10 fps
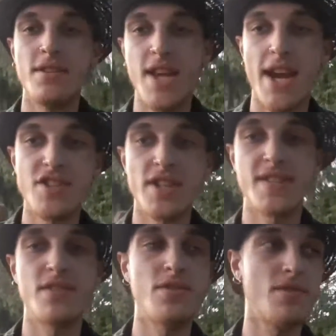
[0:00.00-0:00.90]
Yeah,
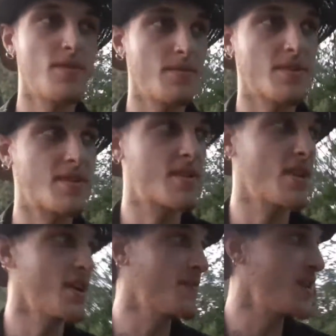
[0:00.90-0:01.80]
just to
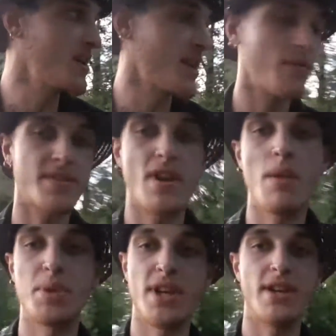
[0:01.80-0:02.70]
clarify, that was
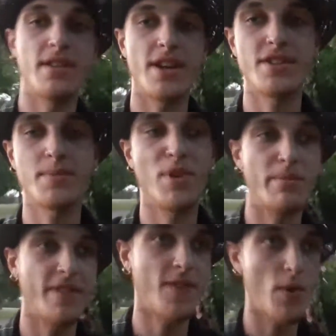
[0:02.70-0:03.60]
not planned. I just
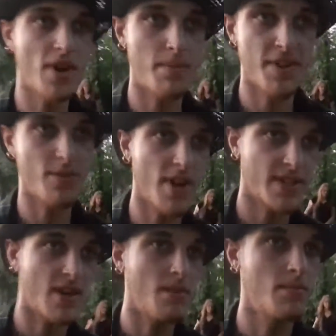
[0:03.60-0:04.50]
put my phone up at the
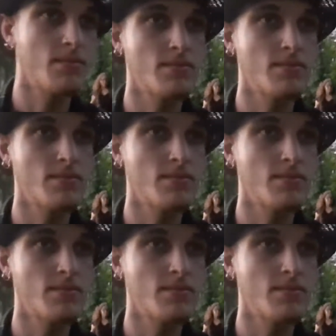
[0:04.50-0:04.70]
right time.